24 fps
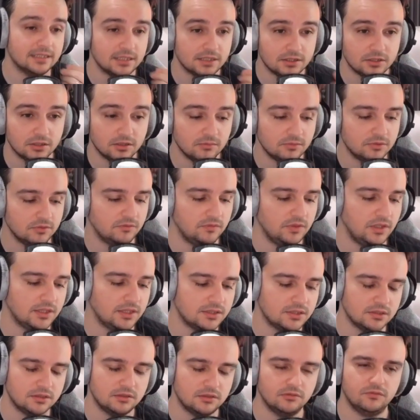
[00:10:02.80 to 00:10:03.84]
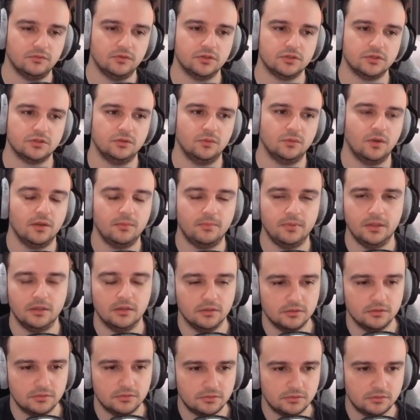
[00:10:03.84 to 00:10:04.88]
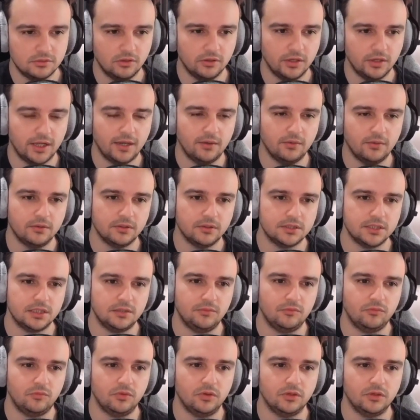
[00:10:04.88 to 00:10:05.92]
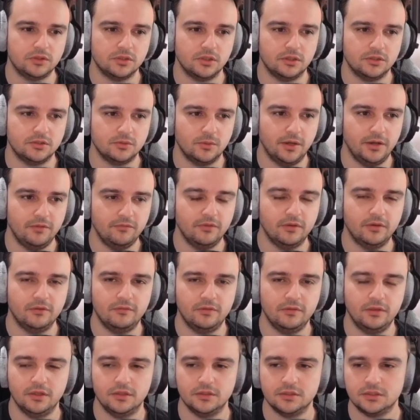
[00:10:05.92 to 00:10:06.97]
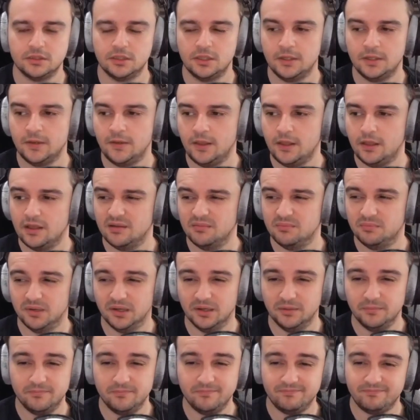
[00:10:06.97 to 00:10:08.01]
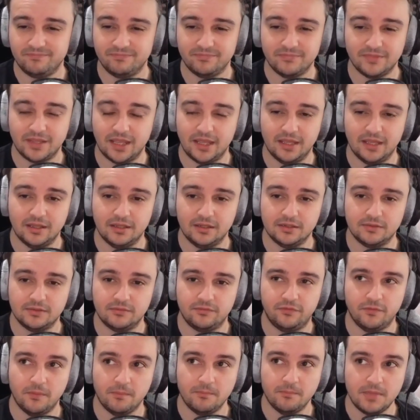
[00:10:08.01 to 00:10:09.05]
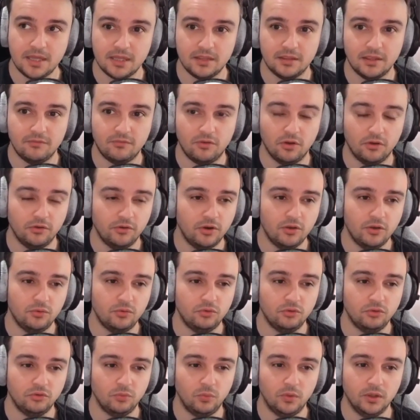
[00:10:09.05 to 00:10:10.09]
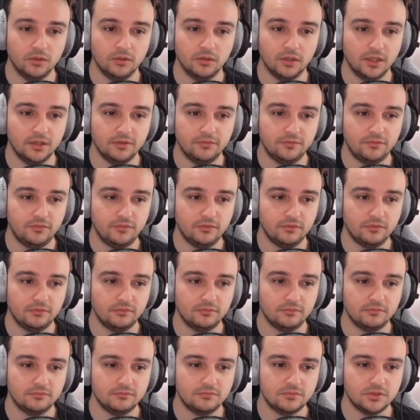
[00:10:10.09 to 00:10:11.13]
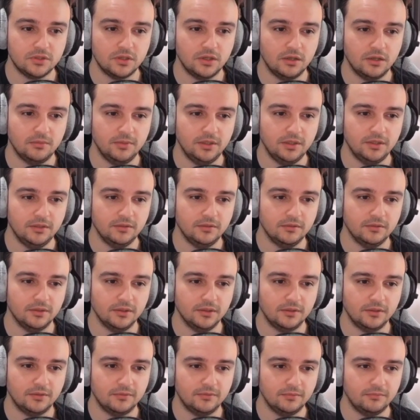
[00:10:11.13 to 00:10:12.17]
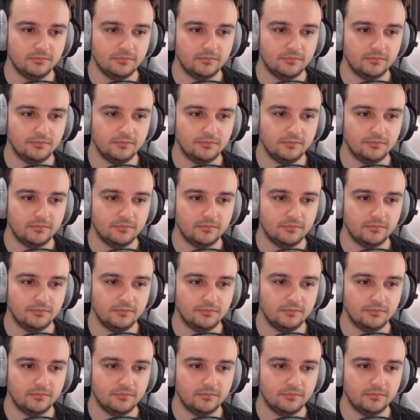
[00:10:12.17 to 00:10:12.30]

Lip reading: terms of, yes, it's the first new IP that Todd Howard and team have worked on in 25 years. But for me, they've got no goodwill left. Do you know what I mean? Like,